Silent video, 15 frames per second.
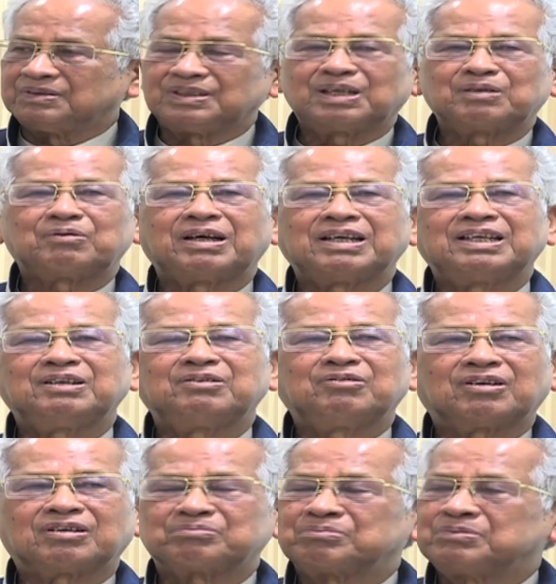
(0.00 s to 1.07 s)
Then why did
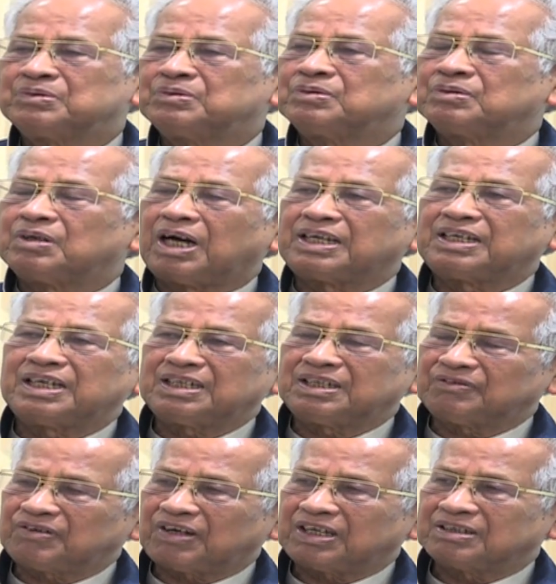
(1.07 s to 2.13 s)
not
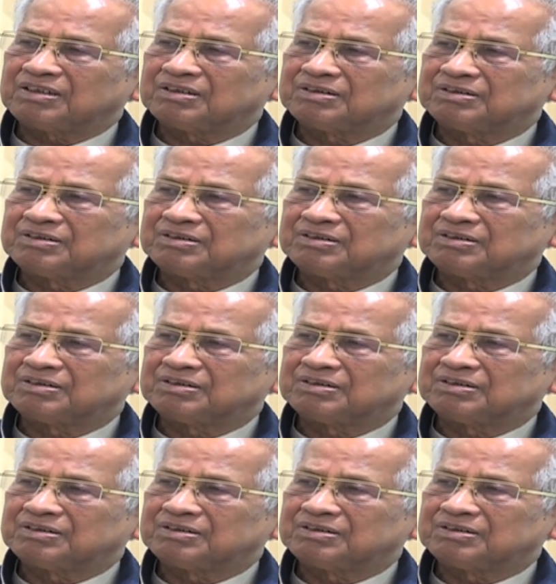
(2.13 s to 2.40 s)
identify?